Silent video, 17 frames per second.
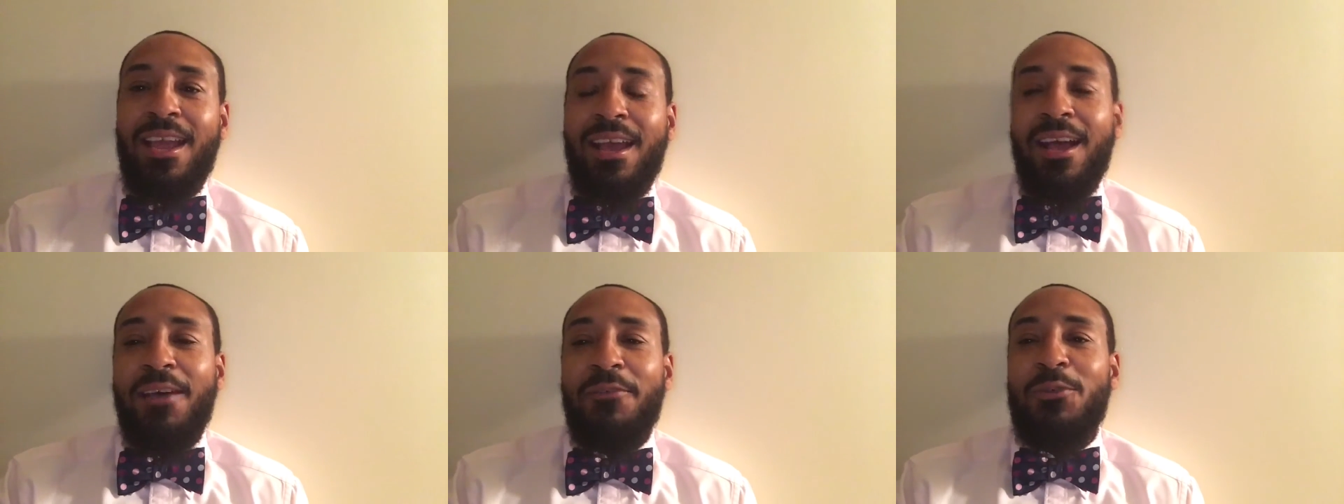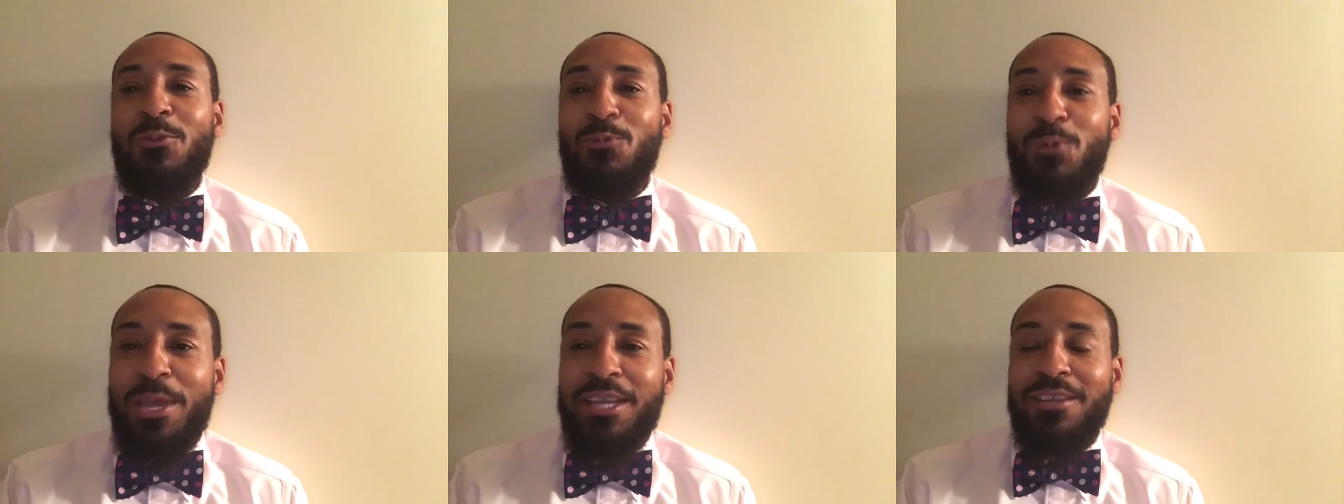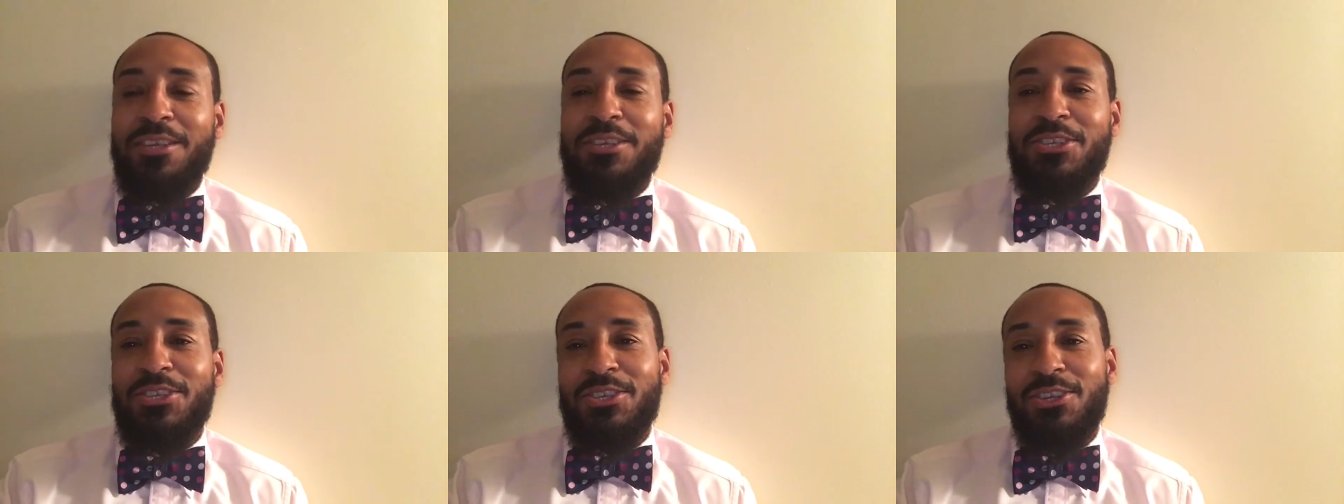of the
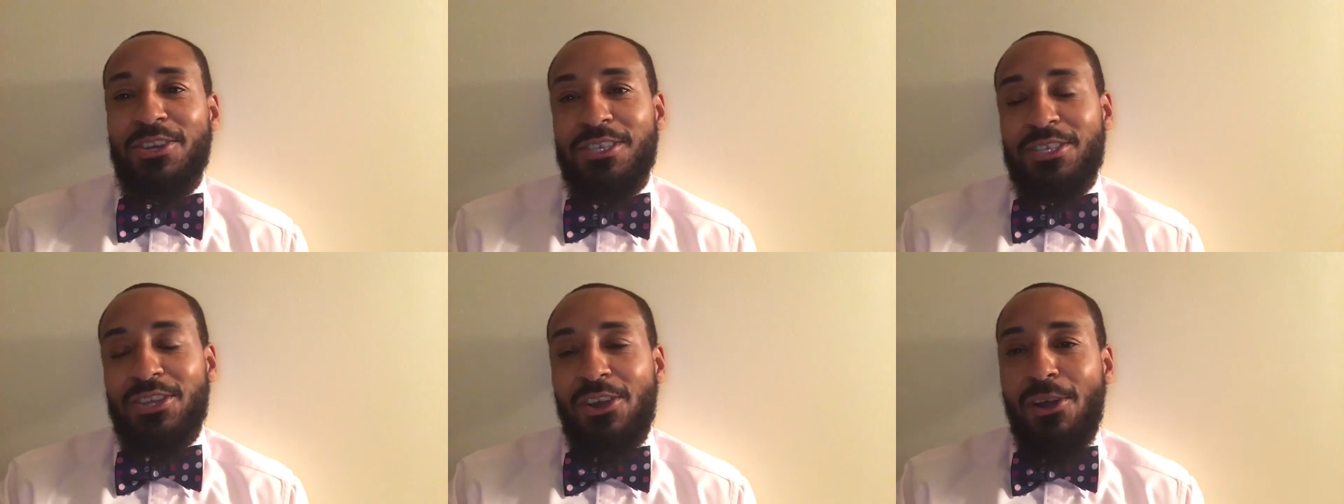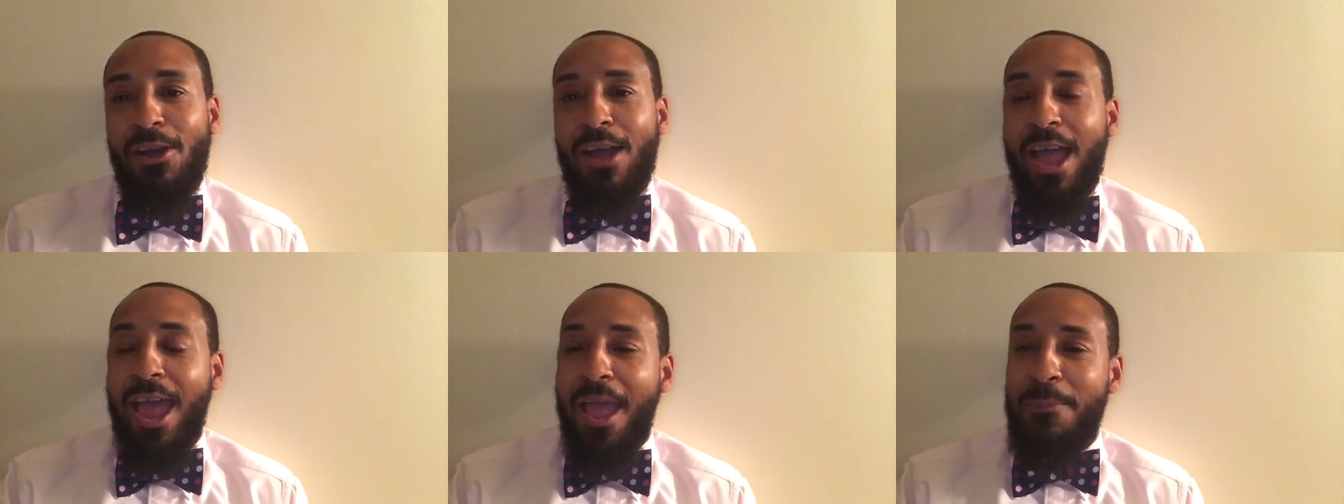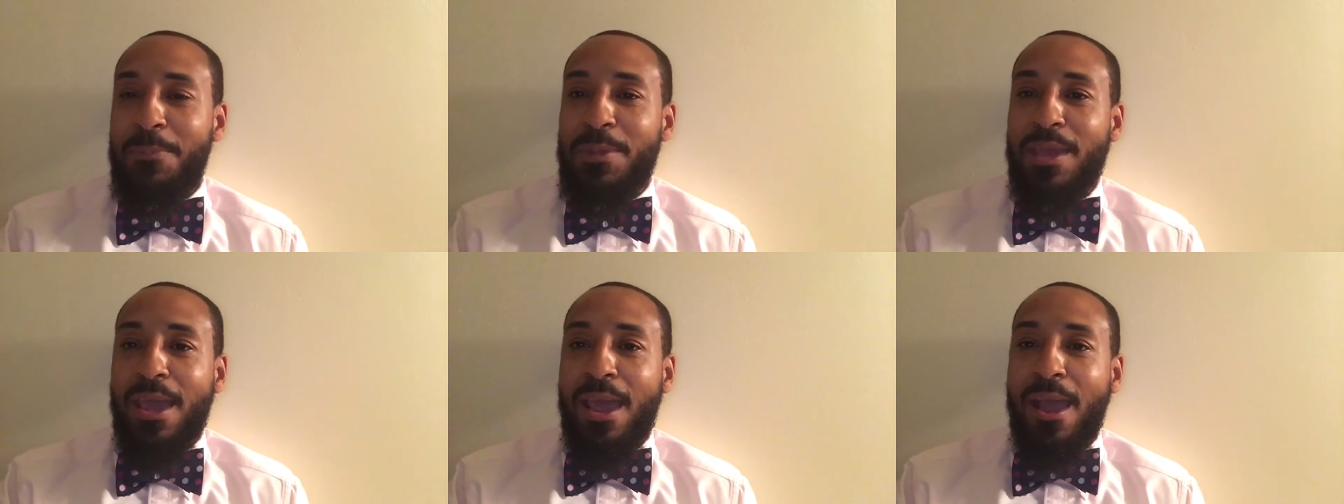weekly series called
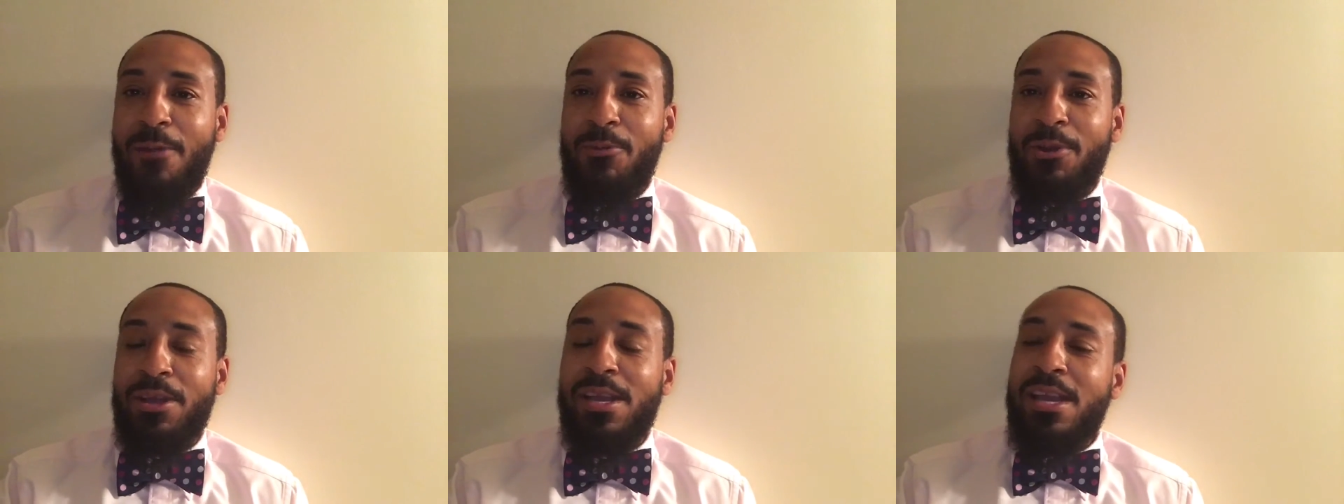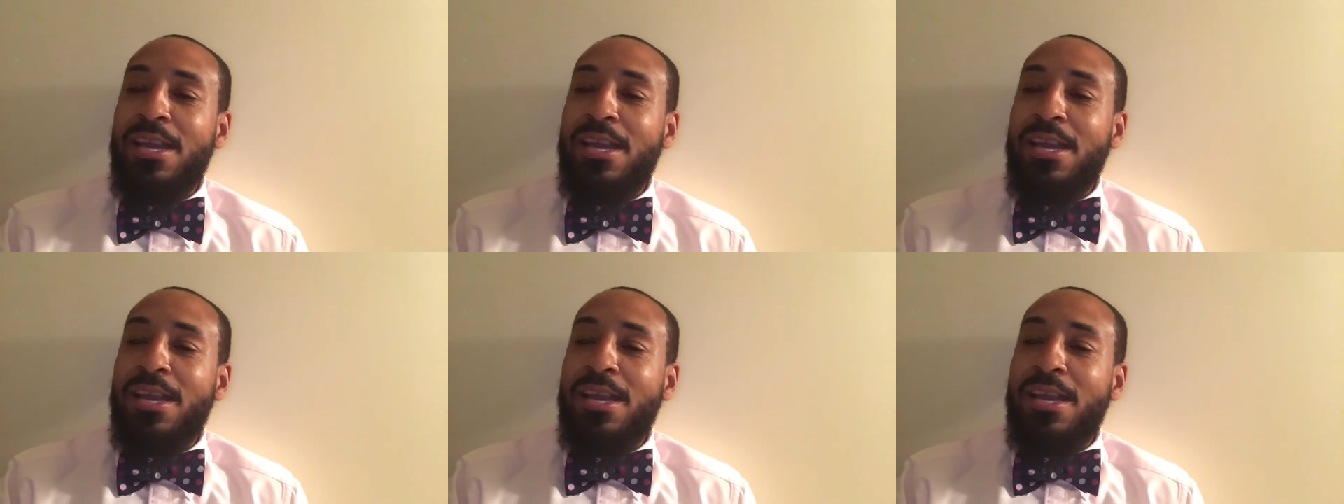Happy Hour.